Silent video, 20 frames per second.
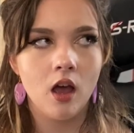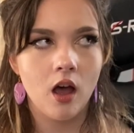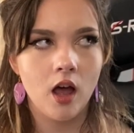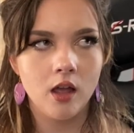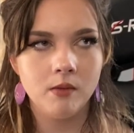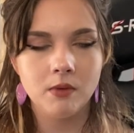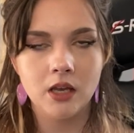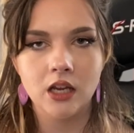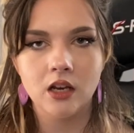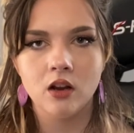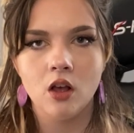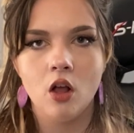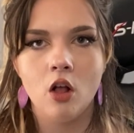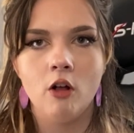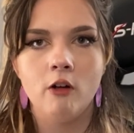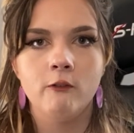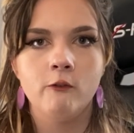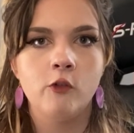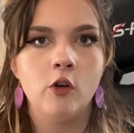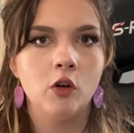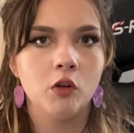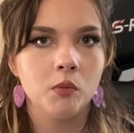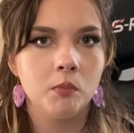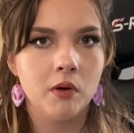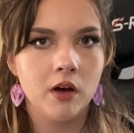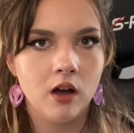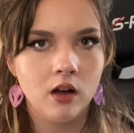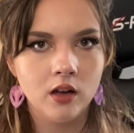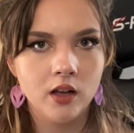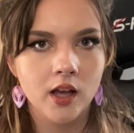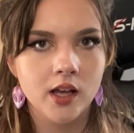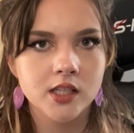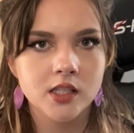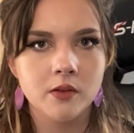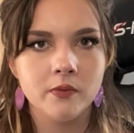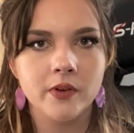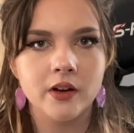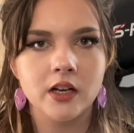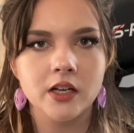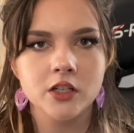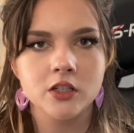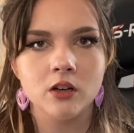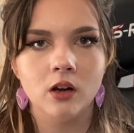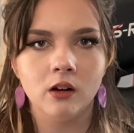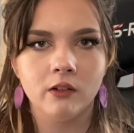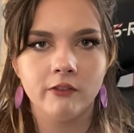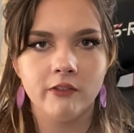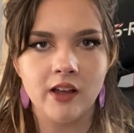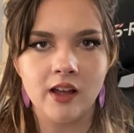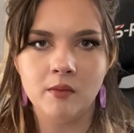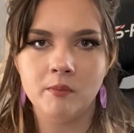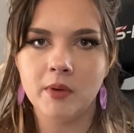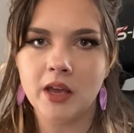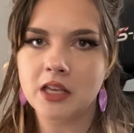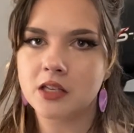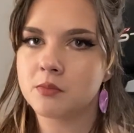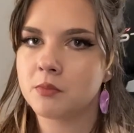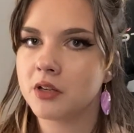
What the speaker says: I mean, folk punk has a very strong fan base,